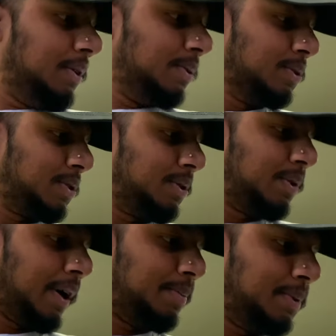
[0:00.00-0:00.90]
We'll see
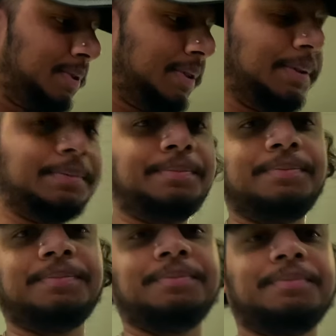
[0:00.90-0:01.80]
what happens,
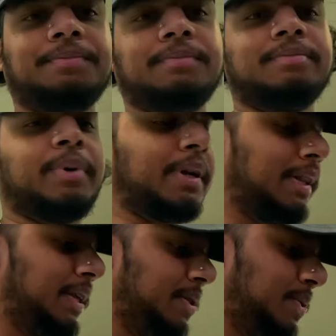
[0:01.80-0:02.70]
but I
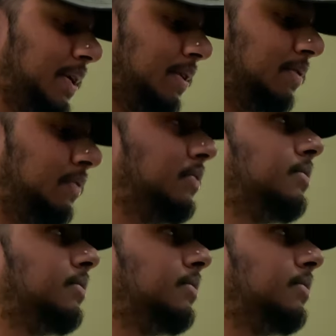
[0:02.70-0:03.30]
think we have